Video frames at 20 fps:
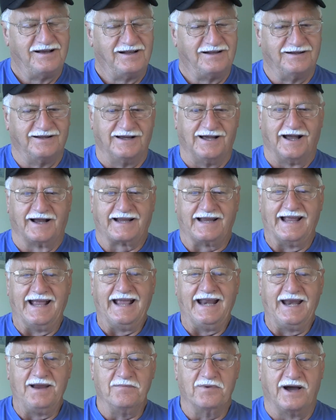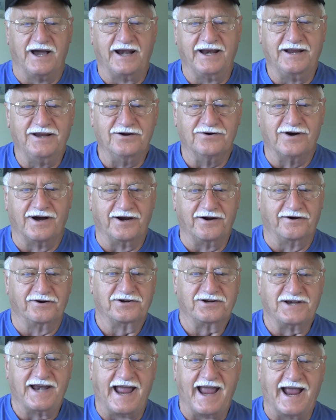Look, anybody who
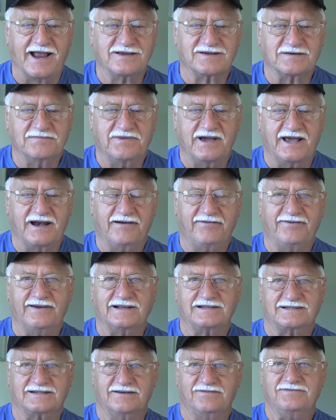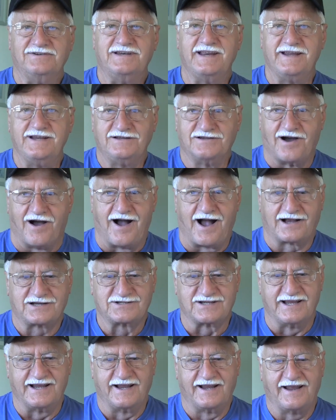understands the benefits of
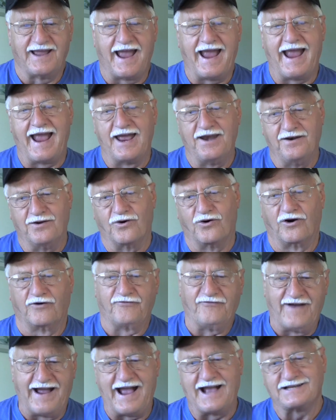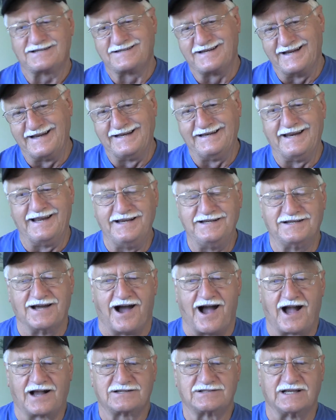detoxing and or fasting
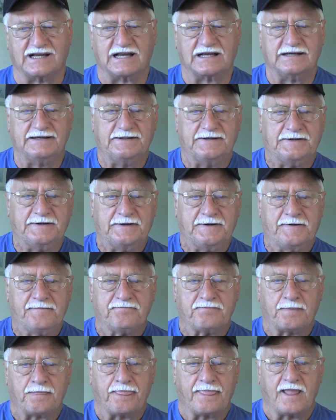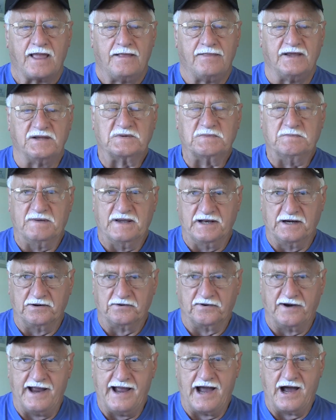detoxing that's been
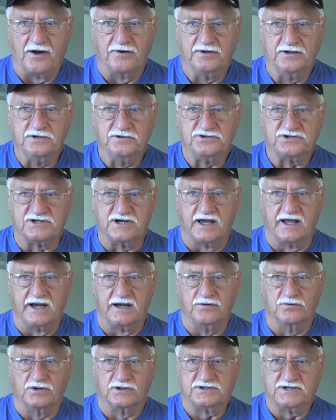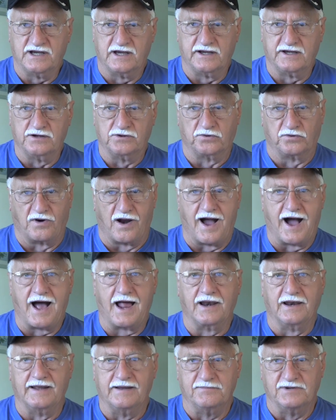around who studied will tell you raw
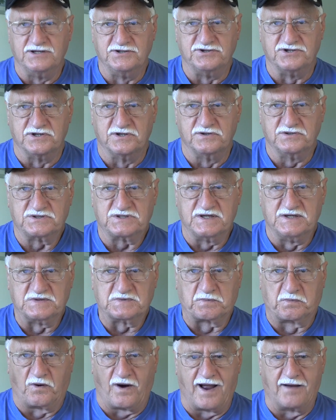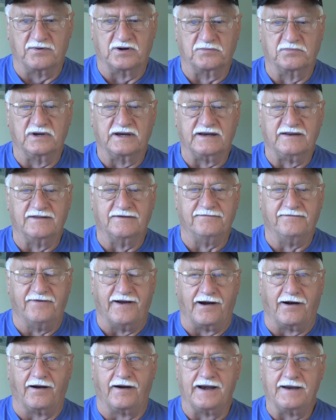lemon juice is probably the
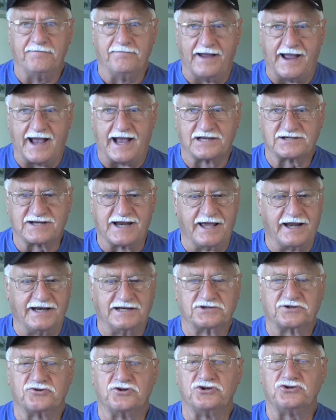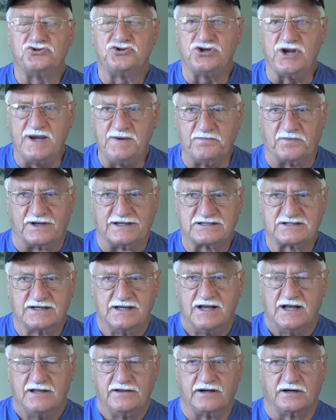very best and it's the cheapest.
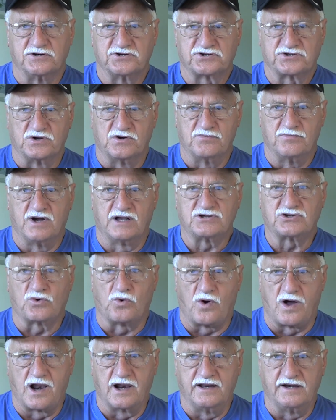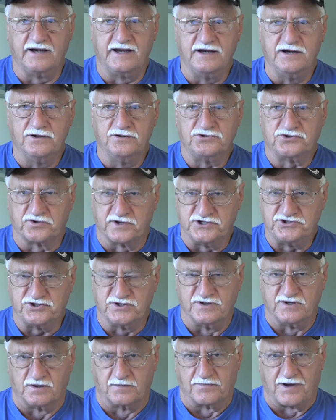There's so much quality
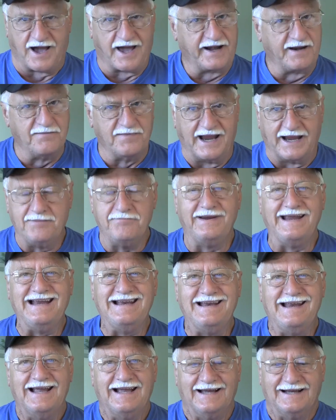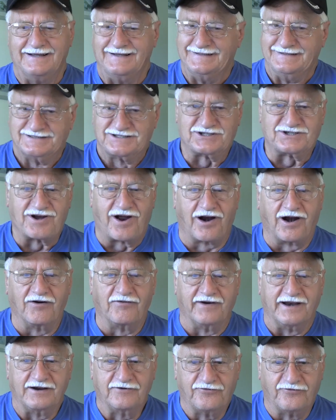nutrition your body may be
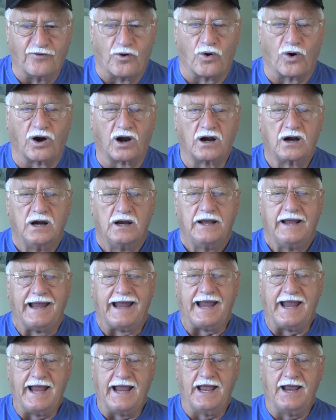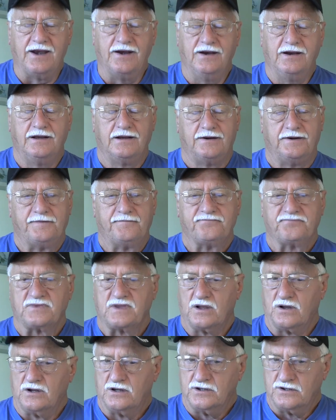starving for in
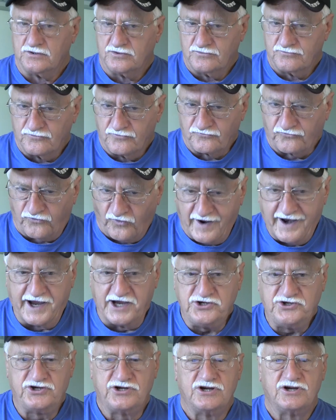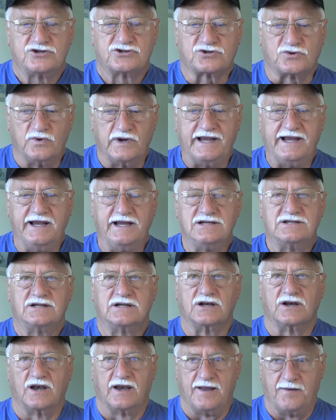fresh
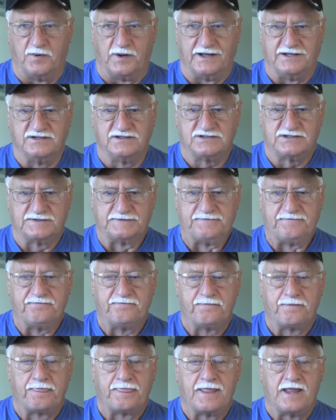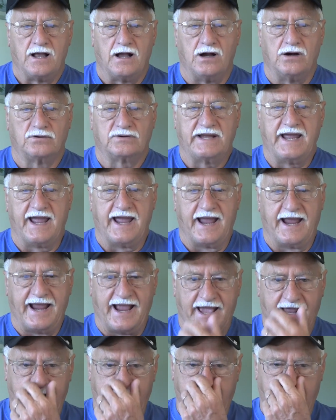squeezed lemons. Okay,
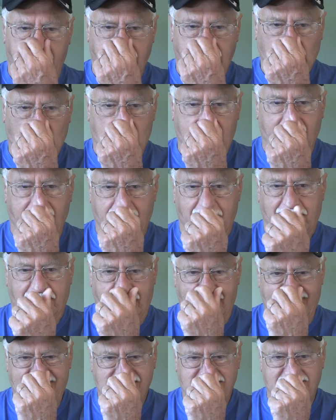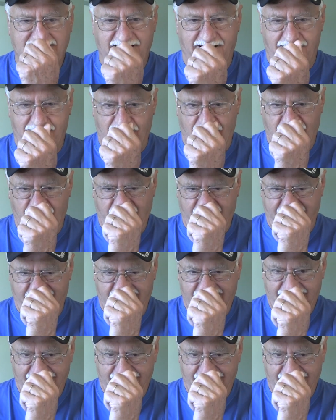and it is one of the best known